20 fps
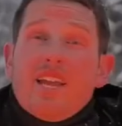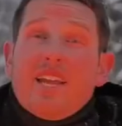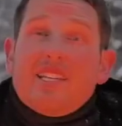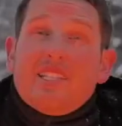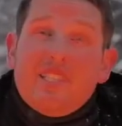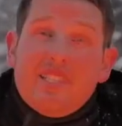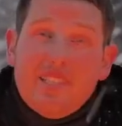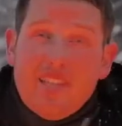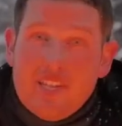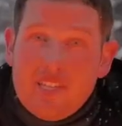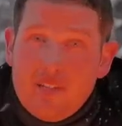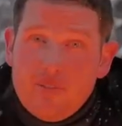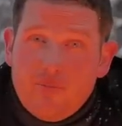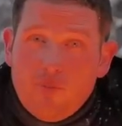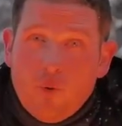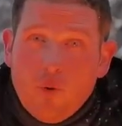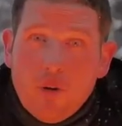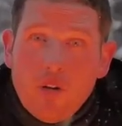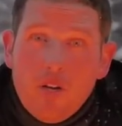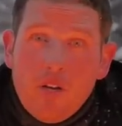
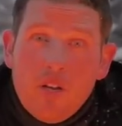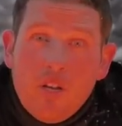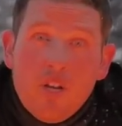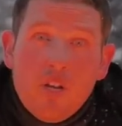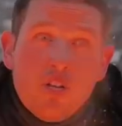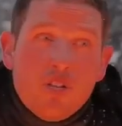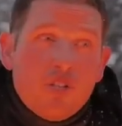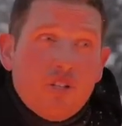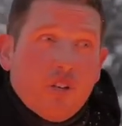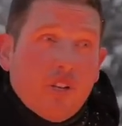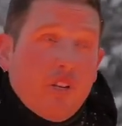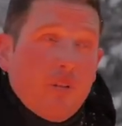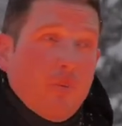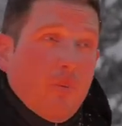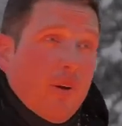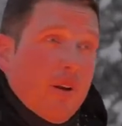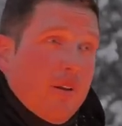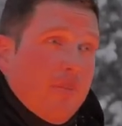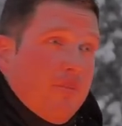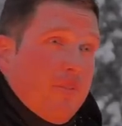1994
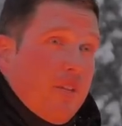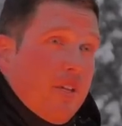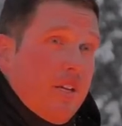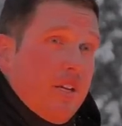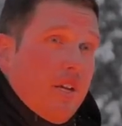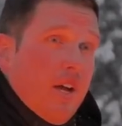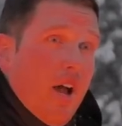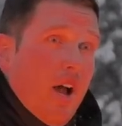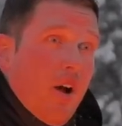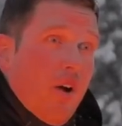during one of the